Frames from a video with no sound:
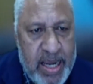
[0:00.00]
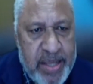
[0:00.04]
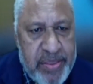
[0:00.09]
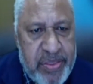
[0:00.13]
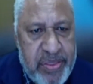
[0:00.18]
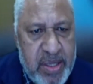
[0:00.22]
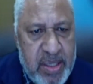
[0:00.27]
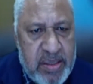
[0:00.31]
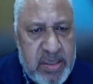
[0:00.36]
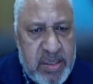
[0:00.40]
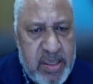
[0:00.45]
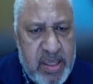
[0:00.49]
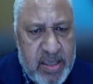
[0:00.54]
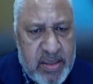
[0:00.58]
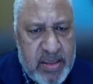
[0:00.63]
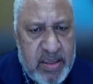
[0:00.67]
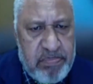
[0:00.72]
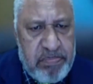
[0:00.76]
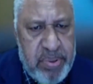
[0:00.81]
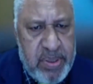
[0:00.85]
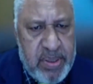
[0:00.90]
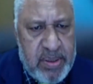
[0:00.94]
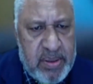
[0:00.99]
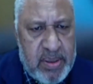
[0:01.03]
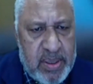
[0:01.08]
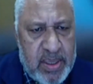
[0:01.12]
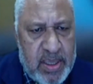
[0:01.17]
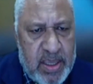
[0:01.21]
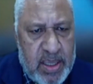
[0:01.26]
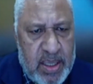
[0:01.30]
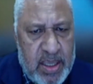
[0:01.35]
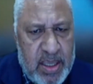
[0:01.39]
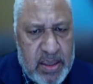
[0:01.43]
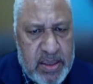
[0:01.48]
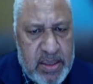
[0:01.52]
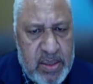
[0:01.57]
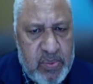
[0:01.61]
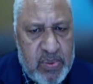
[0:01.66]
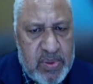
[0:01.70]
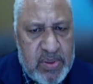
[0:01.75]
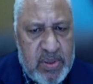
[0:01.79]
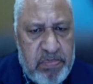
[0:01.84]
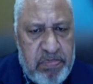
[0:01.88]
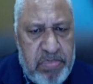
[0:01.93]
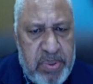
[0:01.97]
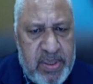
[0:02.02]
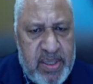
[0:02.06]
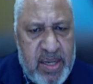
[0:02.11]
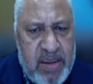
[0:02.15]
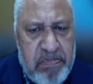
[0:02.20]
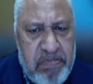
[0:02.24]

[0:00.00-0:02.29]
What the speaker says: I think she has a bit. She was a bit